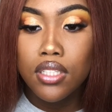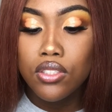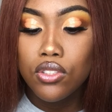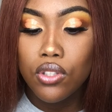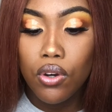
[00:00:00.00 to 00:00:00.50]

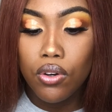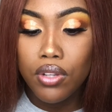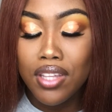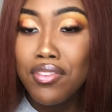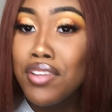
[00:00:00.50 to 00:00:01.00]

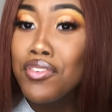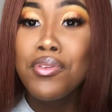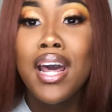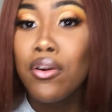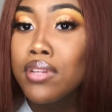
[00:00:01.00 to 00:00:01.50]
So even if
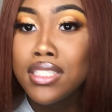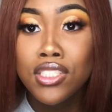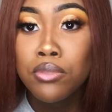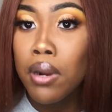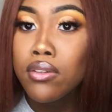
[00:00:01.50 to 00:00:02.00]
you're not a
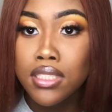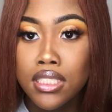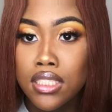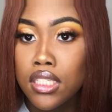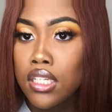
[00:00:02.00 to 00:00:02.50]
religious
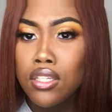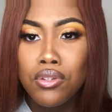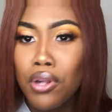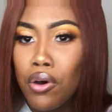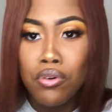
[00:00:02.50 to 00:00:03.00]
person,
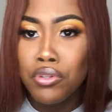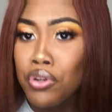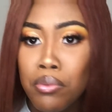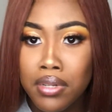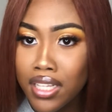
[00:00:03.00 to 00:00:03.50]
you
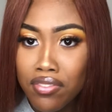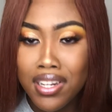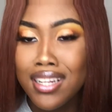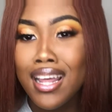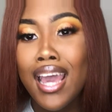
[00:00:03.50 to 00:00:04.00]
don't believe in
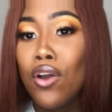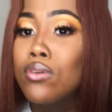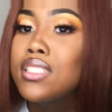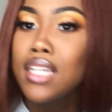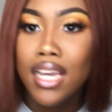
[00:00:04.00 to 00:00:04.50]
none of that,
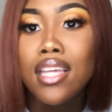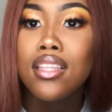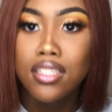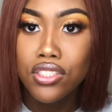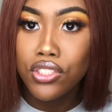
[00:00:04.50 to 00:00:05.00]
go to the
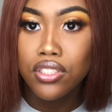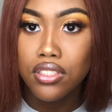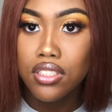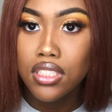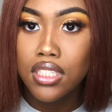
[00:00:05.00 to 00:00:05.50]
atheist
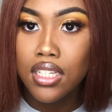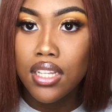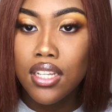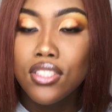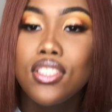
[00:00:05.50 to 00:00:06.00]
church.
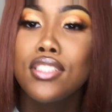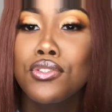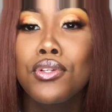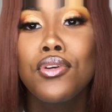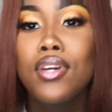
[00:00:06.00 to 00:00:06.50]
Just
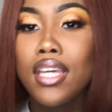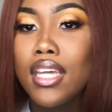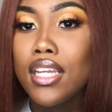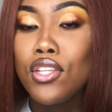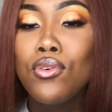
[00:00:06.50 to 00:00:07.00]
so you
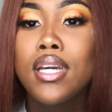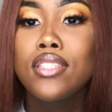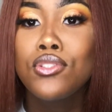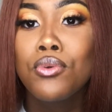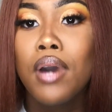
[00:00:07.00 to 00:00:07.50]

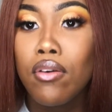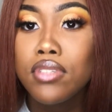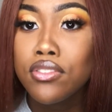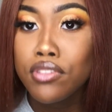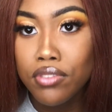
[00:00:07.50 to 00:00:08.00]
get 2
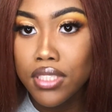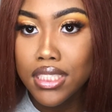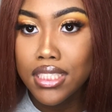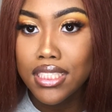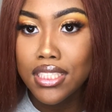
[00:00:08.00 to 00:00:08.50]
hours for
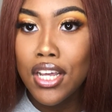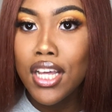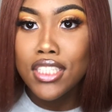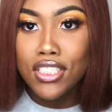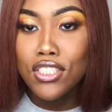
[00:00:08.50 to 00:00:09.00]
religion,
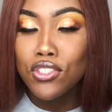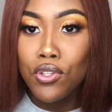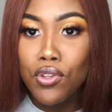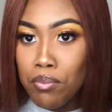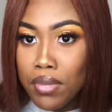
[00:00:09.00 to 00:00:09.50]
just so
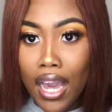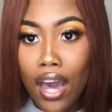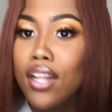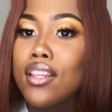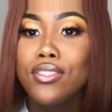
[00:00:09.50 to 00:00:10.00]
you can be
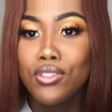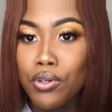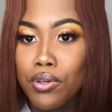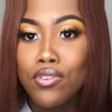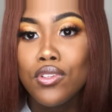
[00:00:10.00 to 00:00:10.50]
out of the
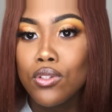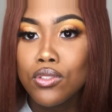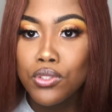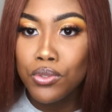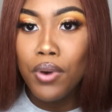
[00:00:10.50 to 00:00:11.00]
dorm for
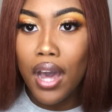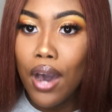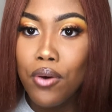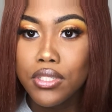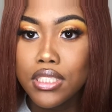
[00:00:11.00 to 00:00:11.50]
those 2
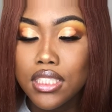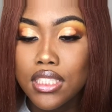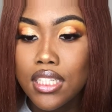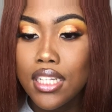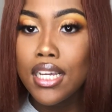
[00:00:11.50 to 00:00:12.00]
hours.